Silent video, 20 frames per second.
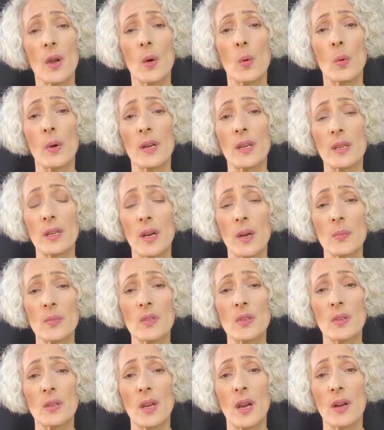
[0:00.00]
when it comes
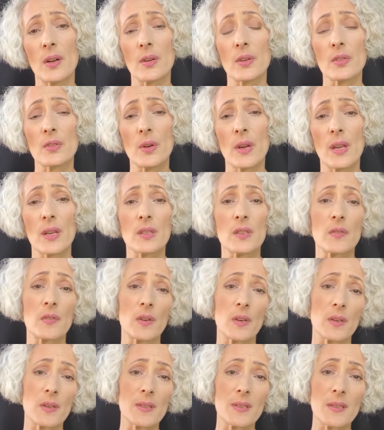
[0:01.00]
to
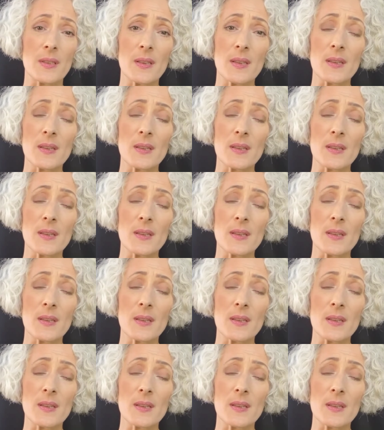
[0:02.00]
countertransference